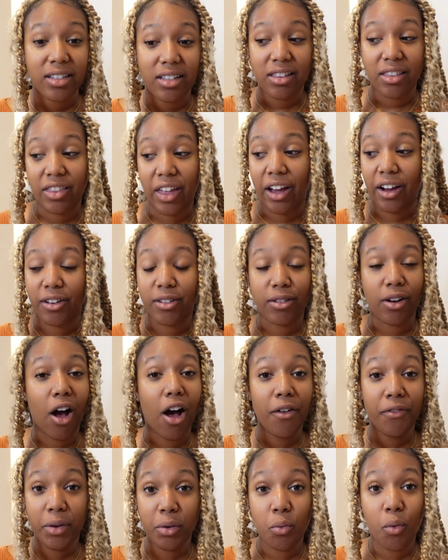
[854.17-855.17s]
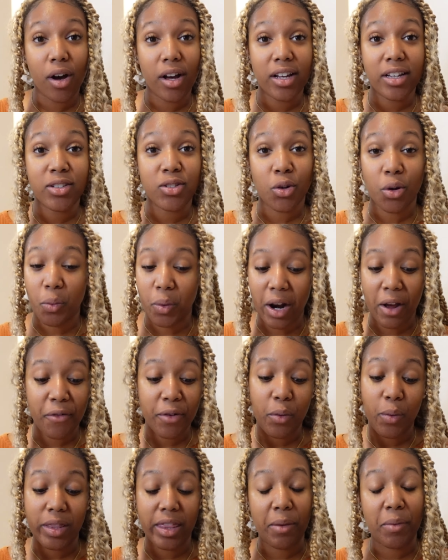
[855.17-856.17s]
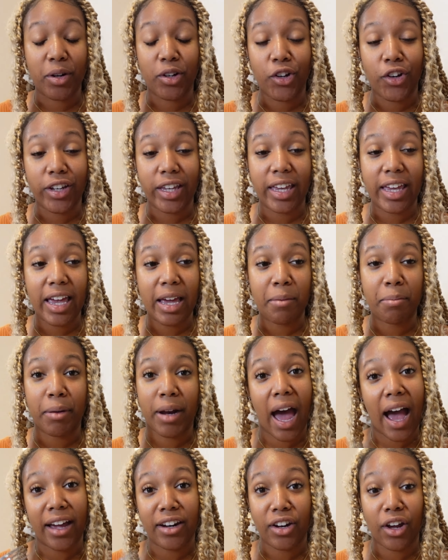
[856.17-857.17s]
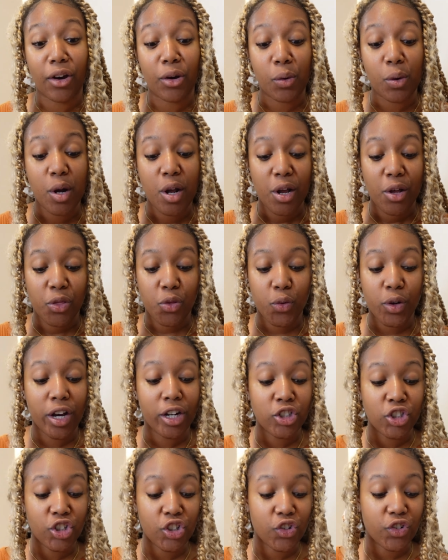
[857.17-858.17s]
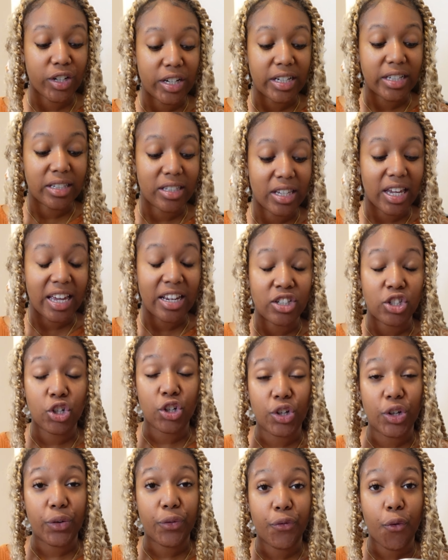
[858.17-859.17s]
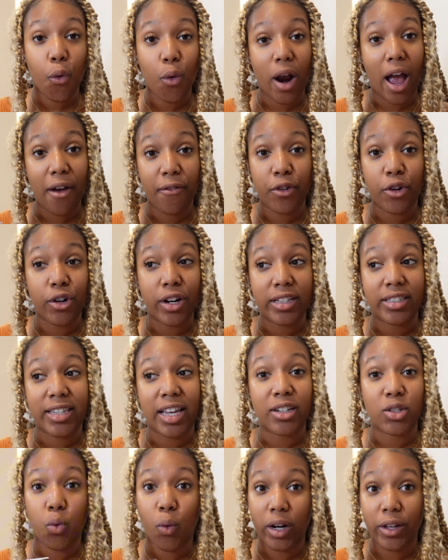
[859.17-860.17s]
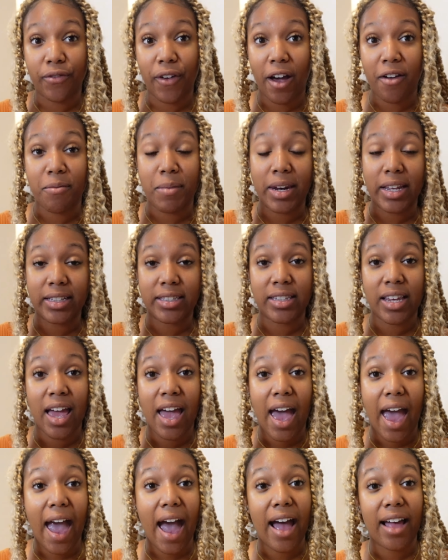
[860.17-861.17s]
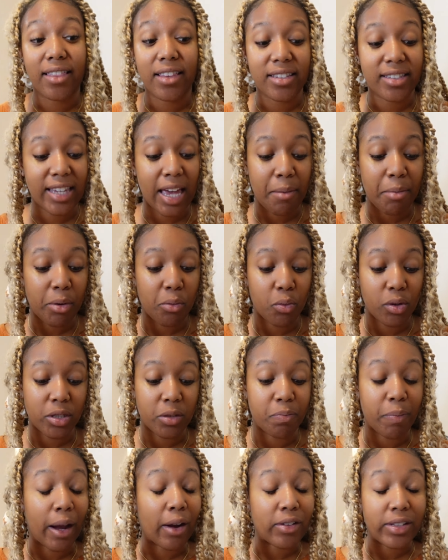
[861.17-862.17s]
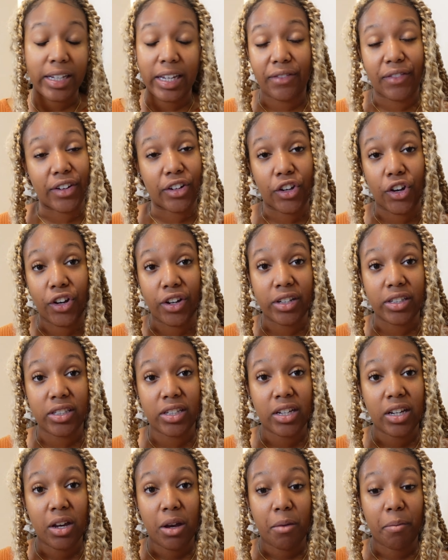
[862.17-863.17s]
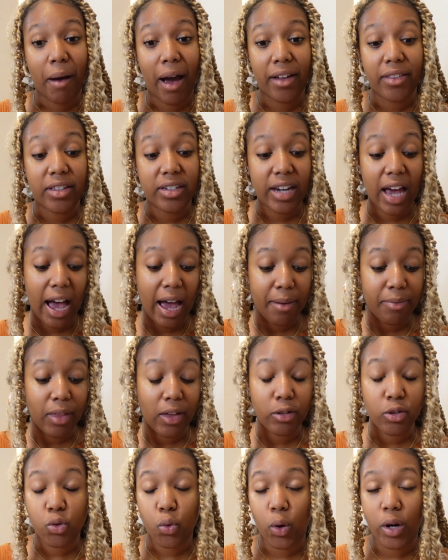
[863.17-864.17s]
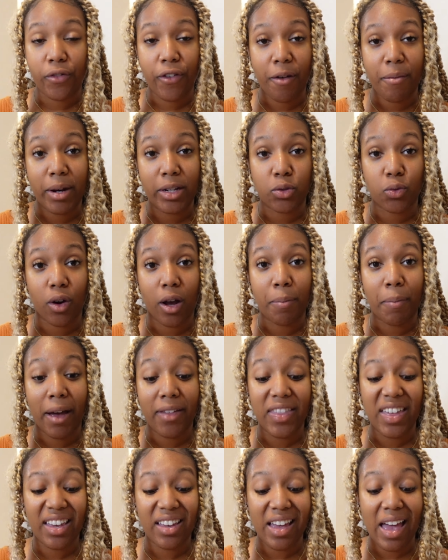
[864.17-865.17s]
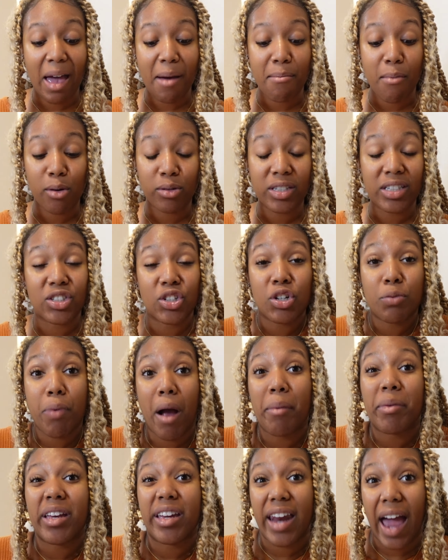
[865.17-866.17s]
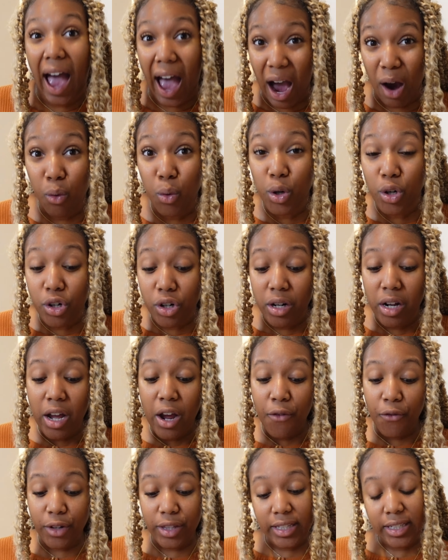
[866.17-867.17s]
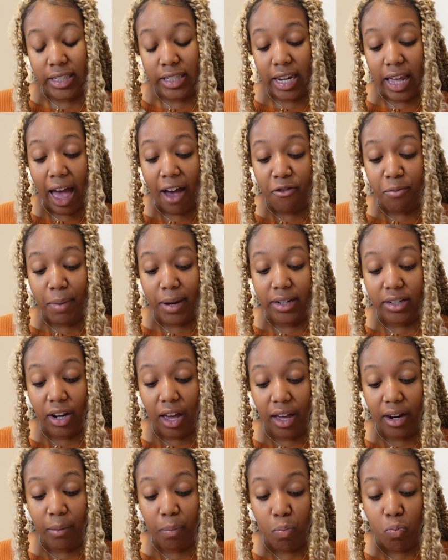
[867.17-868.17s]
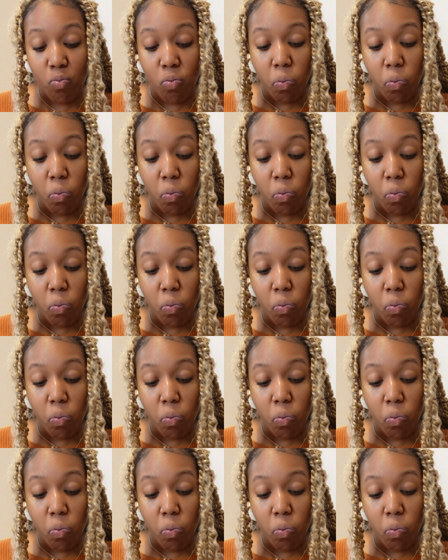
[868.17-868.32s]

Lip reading: their oven was or whatever when they were cooking it, but I know 300 degrees, it took forever. It said 25 minutes and the salmon was barely even cooked by the time those 25 minutes were up. I think at most it took probably an hour for this to have been done,